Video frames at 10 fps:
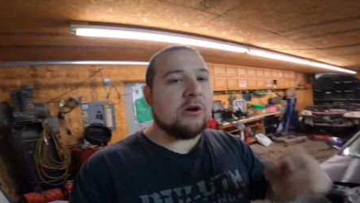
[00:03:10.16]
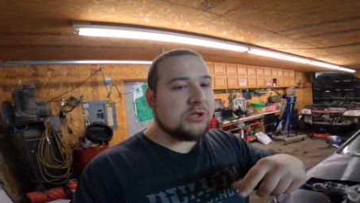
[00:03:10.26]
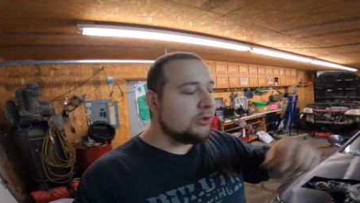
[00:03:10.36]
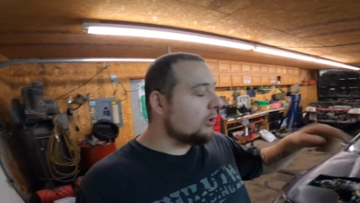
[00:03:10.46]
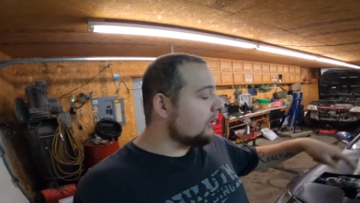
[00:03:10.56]

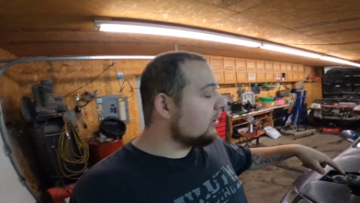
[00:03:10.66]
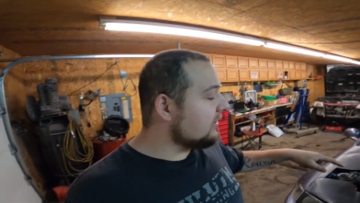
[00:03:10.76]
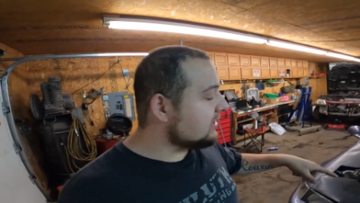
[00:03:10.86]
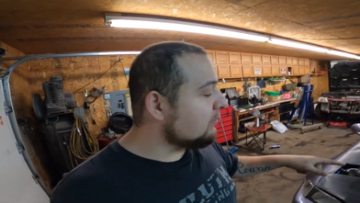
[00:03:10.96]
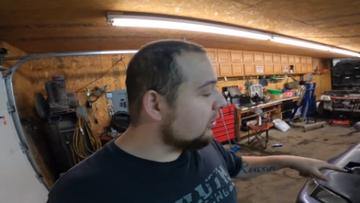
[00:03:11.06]
those who don't know,
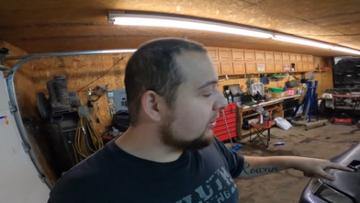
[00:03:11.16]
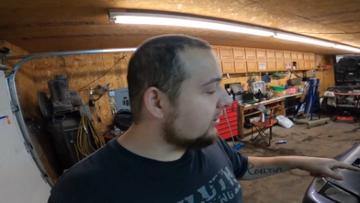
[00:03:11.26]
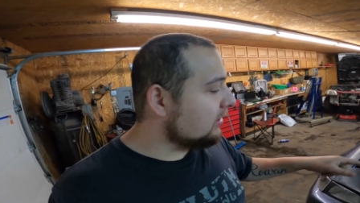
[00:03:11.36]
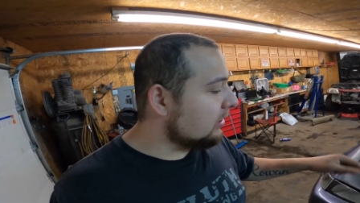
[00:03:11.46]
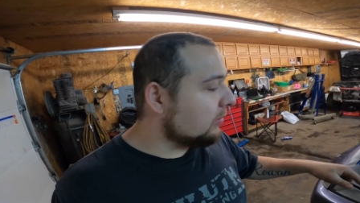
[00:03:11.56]
this
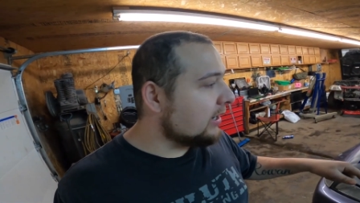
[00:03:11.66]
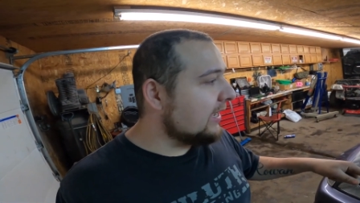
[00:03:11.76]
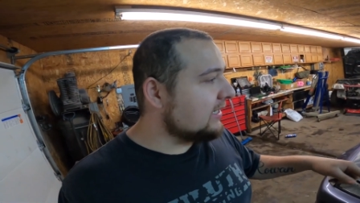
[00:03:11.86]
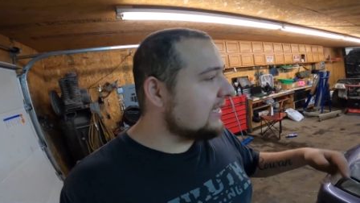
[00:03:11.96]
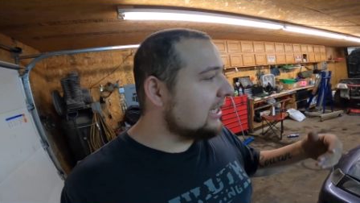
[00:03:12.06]
motor, the lower
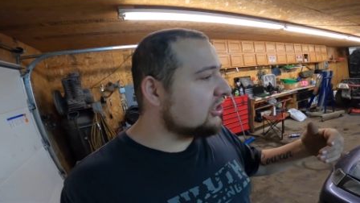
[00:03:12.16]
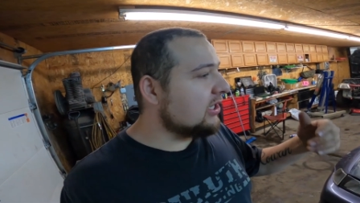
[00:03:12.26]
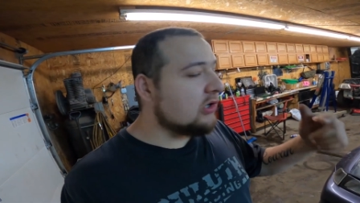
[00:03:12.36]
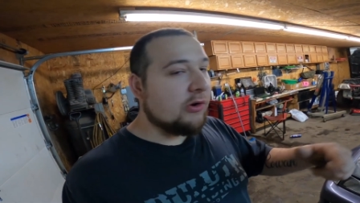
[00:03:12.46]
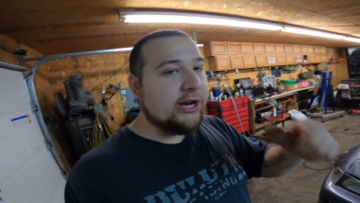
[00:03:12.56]
end is actually
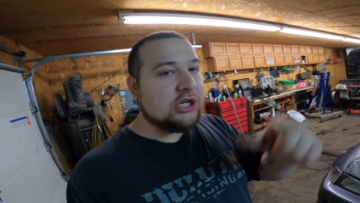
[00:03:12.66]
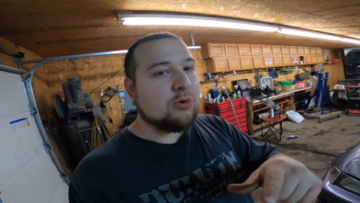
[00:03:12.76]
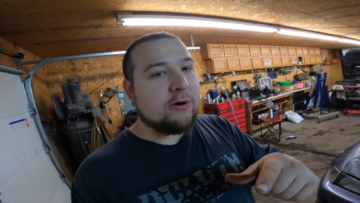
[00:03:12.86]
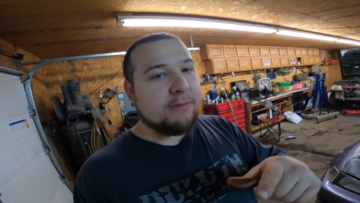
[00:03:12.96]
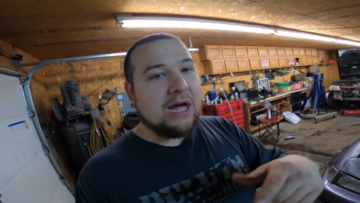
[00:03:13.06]
a crate
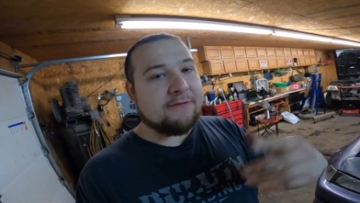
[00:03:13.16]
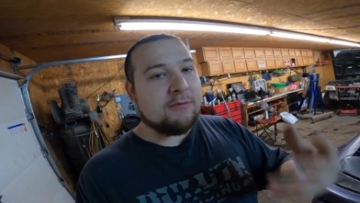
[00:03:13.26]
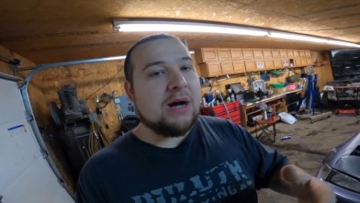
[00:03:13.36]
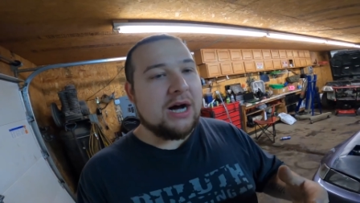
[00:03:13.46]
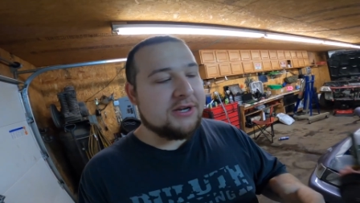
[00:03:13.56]
short block
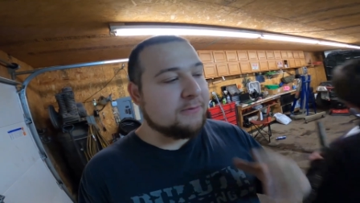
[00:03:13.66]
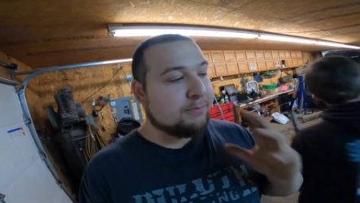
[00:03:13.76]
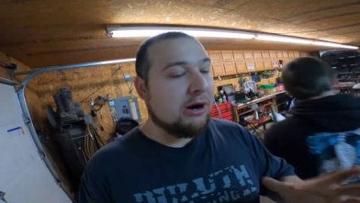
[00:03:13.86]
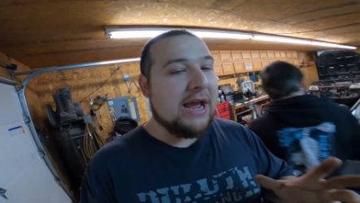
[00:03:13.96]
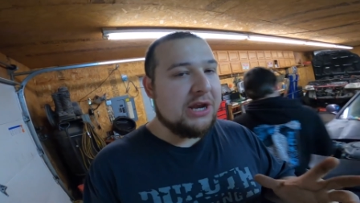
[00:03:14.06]
from Honda,
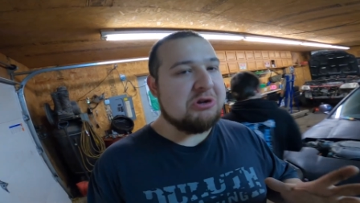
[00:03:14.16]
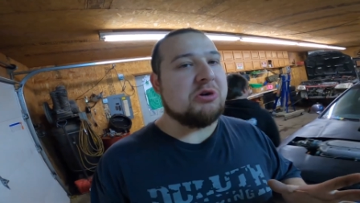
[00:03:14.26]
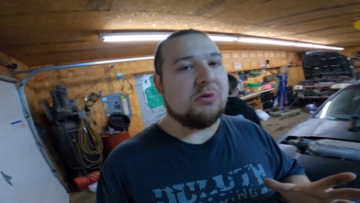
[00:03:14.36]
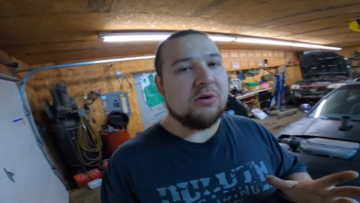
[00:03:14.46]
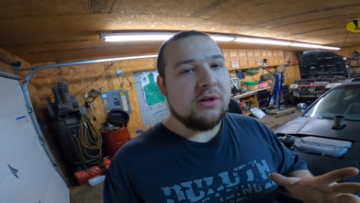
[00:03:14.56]
brand
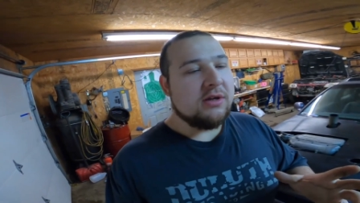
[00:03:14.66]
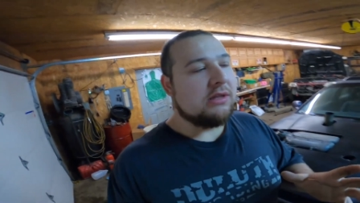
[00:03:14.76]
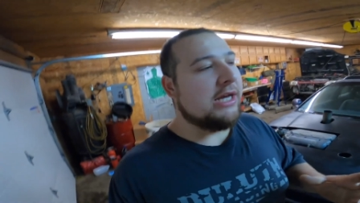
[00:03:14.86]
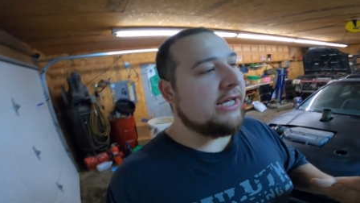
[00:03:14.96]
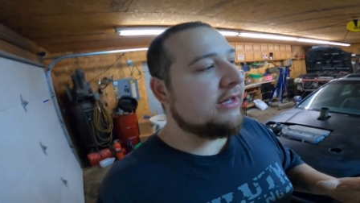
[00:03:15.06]
new,
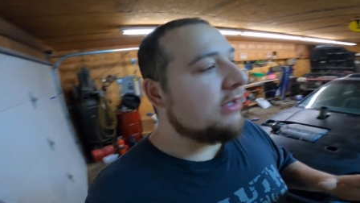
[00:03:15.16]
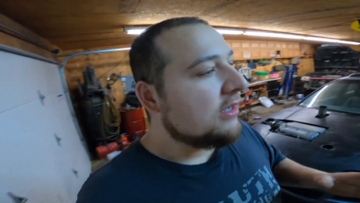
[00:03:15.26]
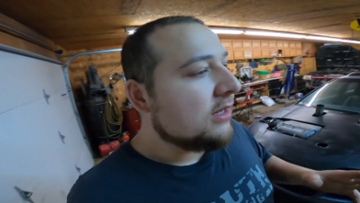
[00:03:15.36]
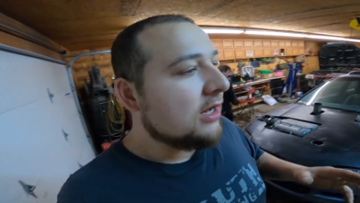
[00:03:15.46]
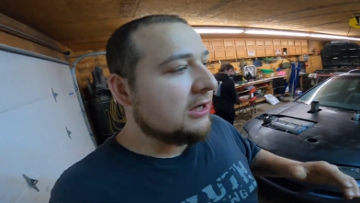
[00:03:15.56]
like
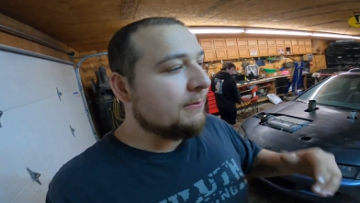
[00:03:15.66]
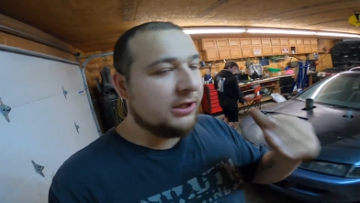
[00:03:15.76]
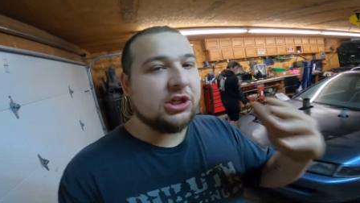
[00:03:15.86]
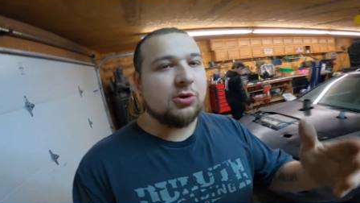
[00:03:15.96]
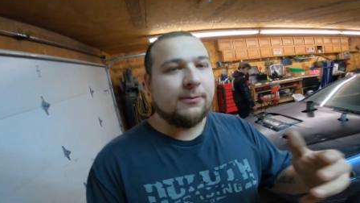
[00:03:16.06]
a
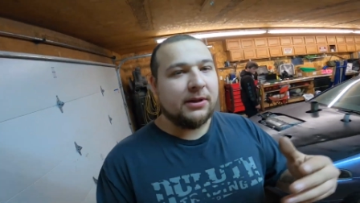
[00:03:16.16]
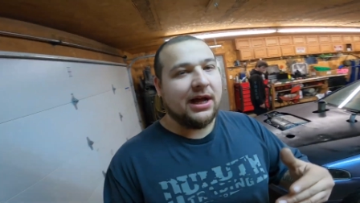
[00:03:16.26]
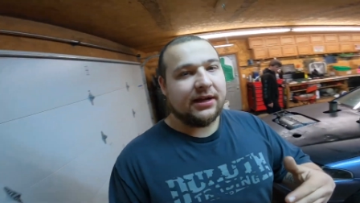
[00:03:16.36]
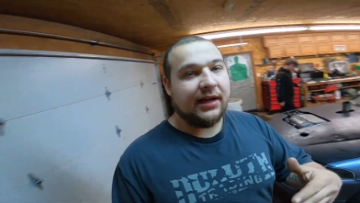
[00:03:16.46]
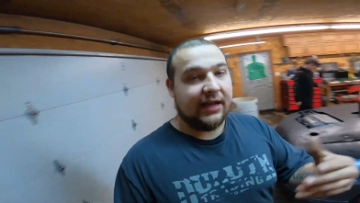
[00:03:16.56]
complete short
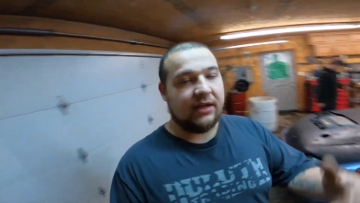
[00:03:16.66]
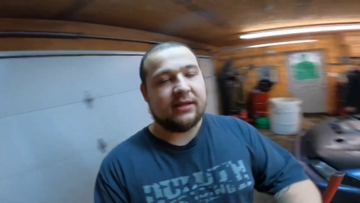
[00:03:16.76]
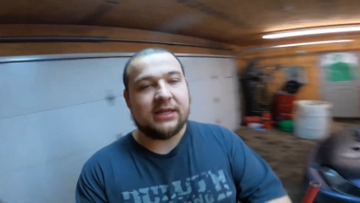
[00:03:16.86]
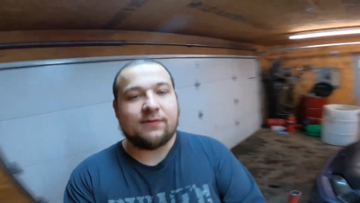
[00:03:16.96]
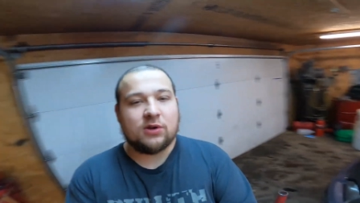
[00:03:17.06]
block. And
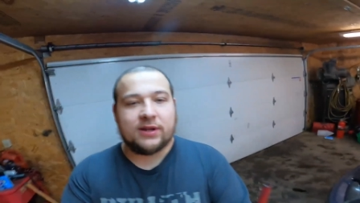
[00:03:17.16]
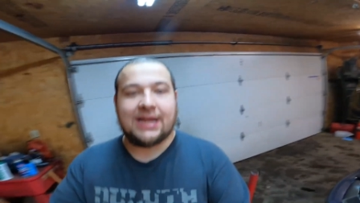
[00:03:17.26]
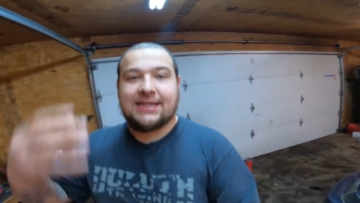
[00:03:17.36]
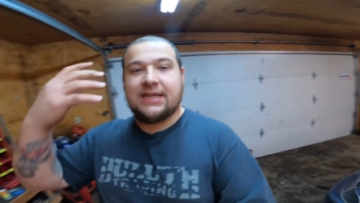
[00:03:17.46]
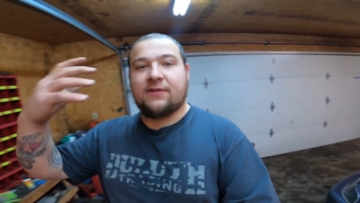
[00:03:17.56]
to give you an
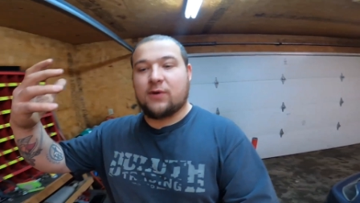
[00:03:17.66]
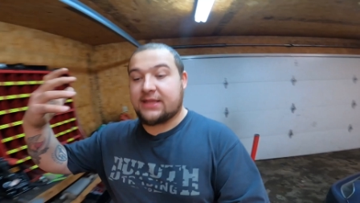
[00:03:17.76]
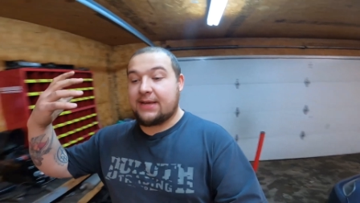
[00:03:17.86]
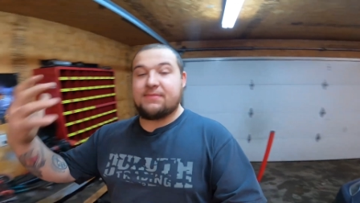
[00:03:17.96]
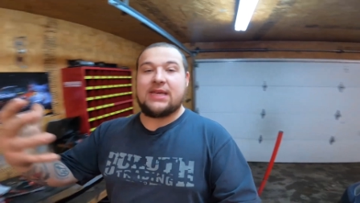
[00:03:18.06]
idea of
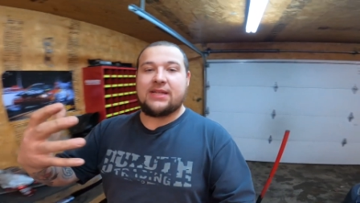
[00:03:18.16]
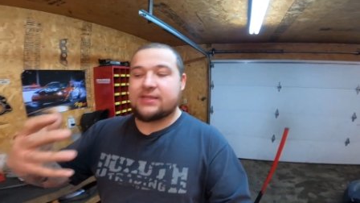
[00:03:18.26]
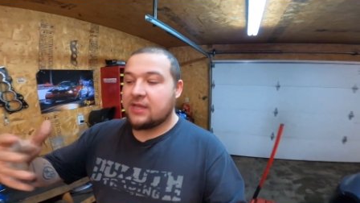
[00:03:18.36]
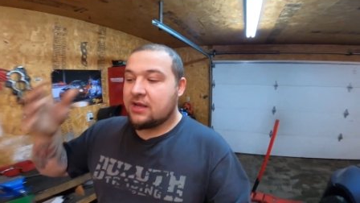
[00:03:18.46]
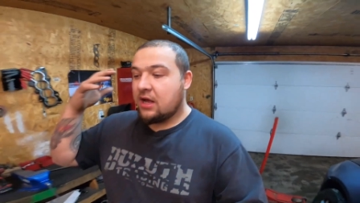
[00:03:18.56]
what that
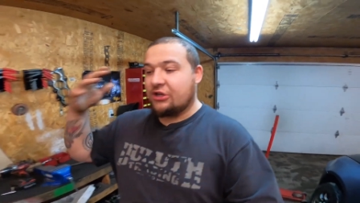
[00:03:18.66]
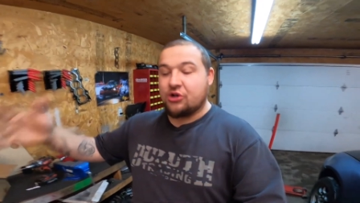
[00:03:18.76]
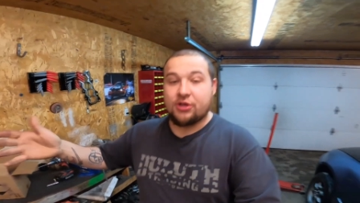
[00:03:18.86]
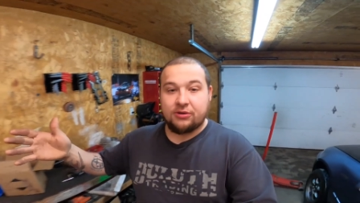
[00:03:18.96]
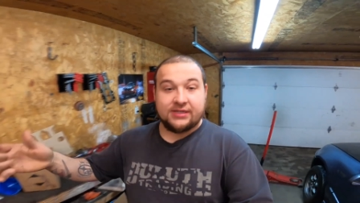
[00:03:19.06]
means, I'll
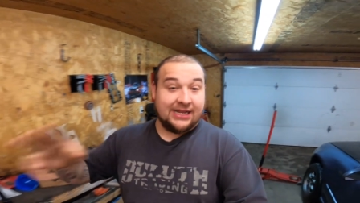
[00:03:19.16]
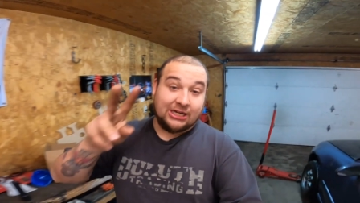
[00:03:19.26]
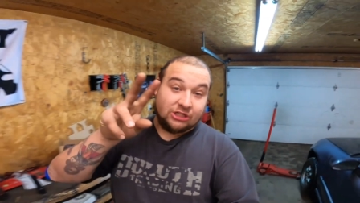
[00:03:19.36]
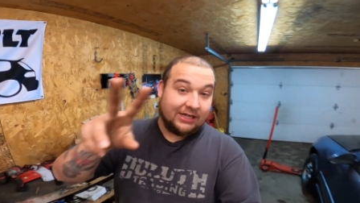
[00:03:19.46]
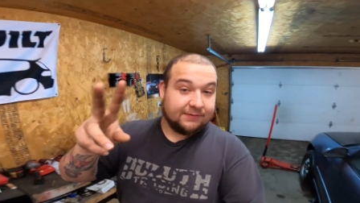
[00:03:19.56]
show you because I
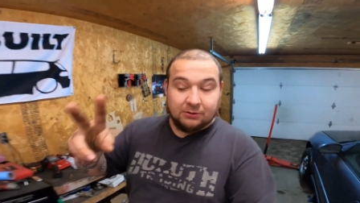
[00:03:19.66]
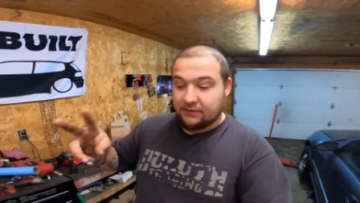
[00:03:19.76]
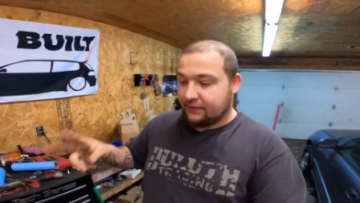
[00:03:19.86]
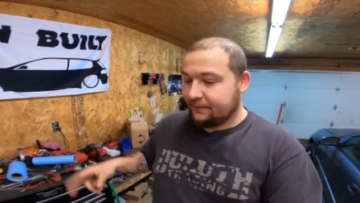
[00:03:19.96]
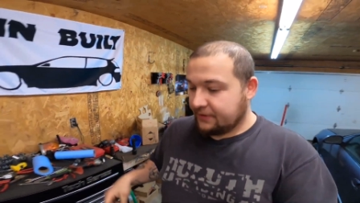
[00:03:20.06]
actually have 2
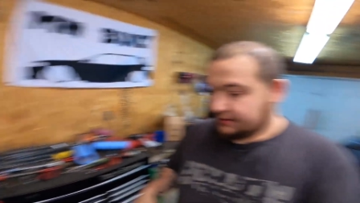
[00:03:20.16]
of them.